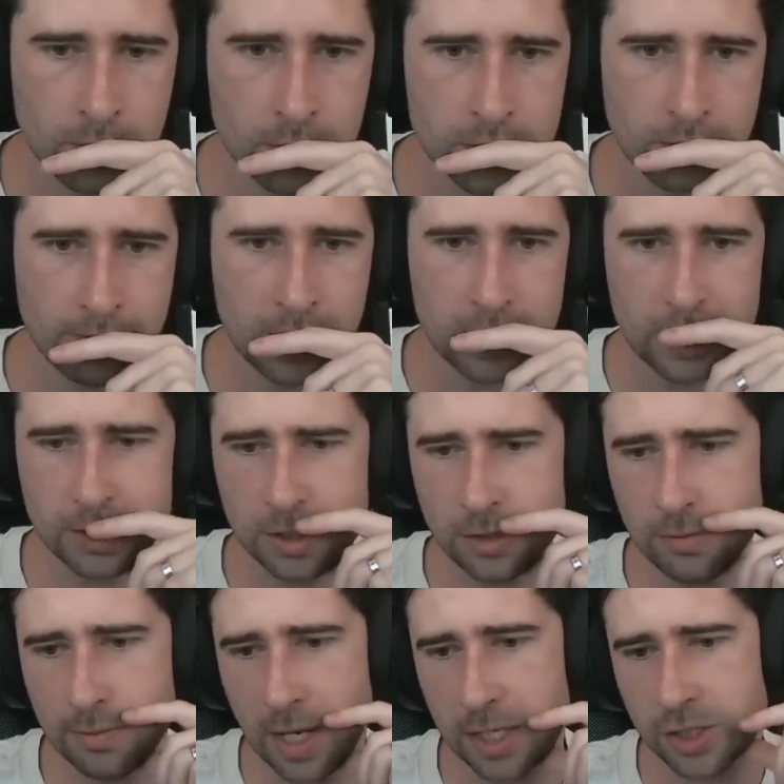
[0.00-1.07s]
So, I mean, let's
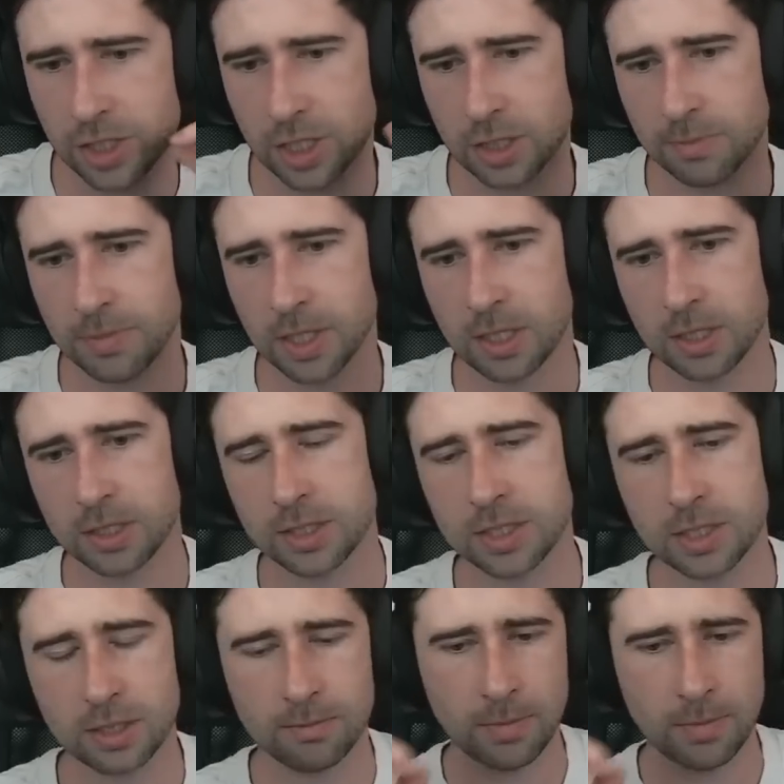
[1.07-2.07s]
do Magic, because